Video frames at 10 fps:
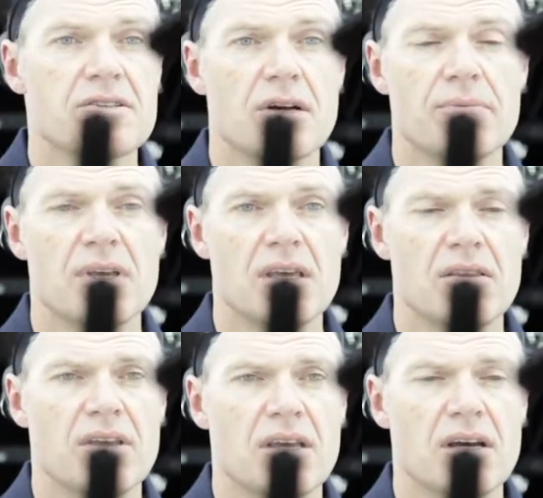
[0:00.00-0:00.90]
so I'm
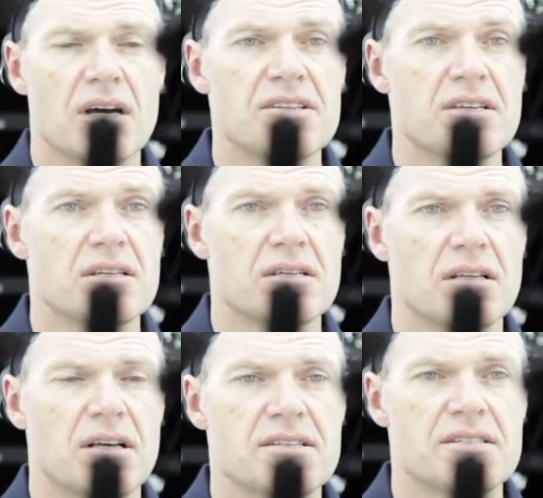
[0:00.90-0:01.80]
in the
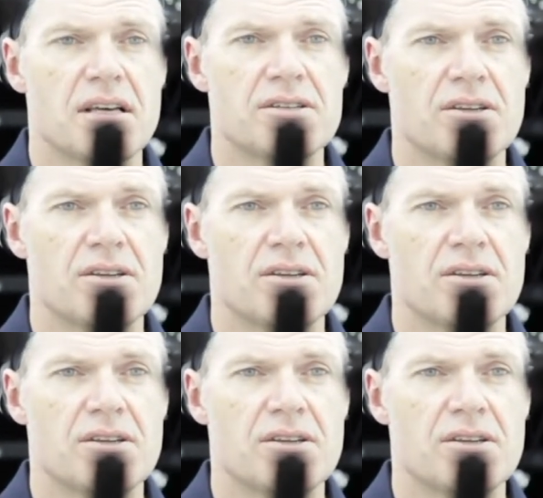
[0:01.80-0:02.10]
ICT light stage,